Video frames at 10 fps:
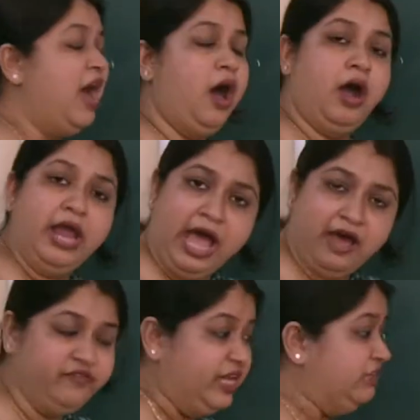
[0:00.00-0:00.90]
are
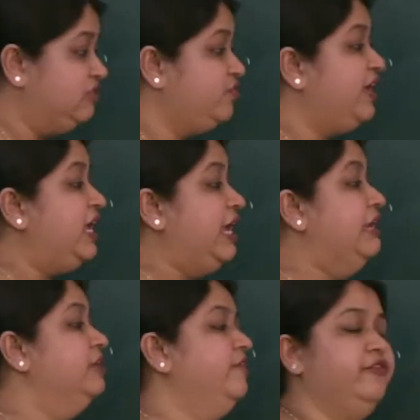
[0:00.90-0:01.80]
having three
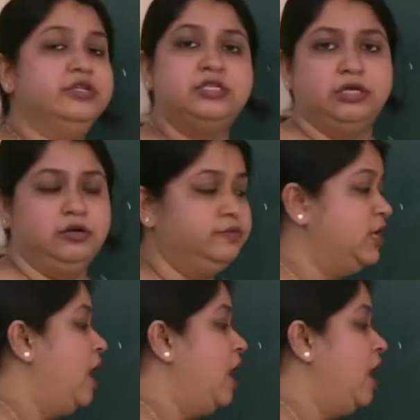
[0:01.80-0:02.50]
indifference curves: